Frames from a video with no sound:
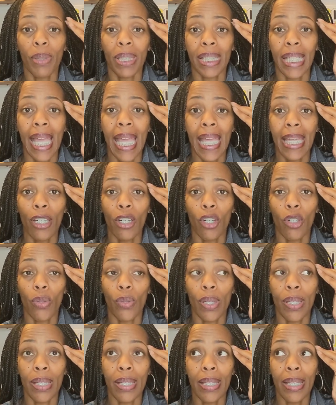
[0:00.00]

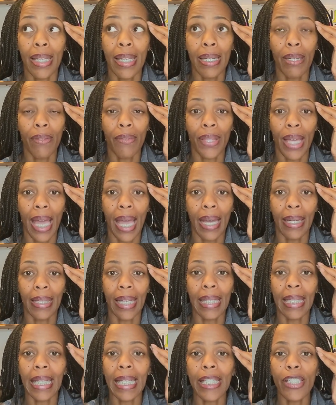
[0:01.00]
Potato hear that
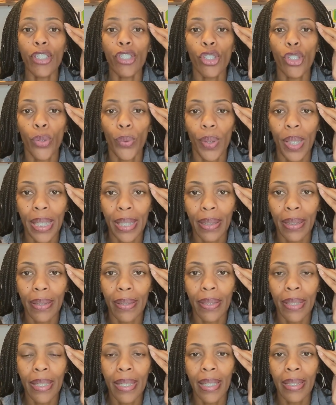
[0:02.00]
and he's
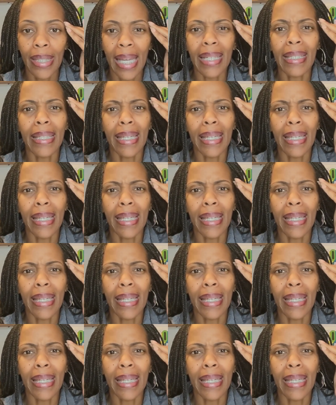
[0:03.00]
triggered that,